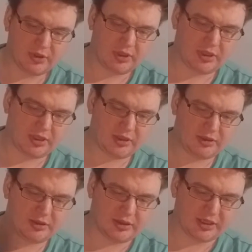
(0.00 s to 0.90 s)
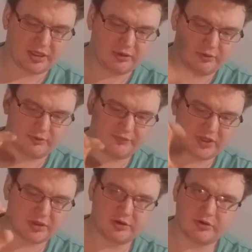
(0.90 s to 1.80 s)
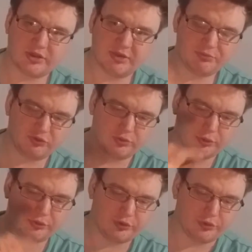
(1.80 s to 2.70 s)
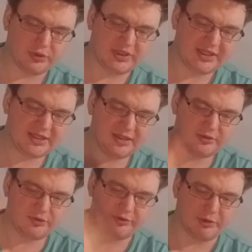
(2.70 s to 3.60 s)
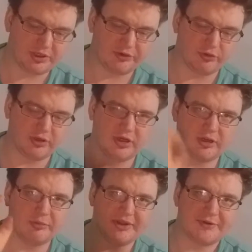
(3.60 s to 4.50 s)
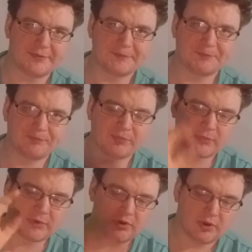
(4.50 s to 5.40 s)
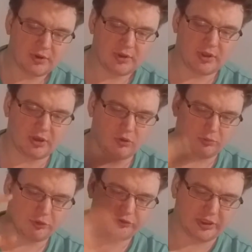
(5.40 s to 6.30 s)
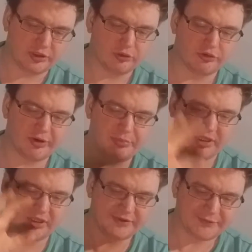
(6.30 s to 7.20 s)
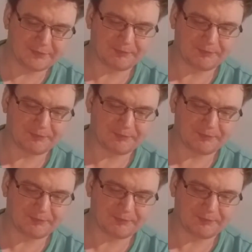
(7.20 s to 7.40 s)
And again, fingertips, you want to dig into the material a little bit, almost like you're gripping it.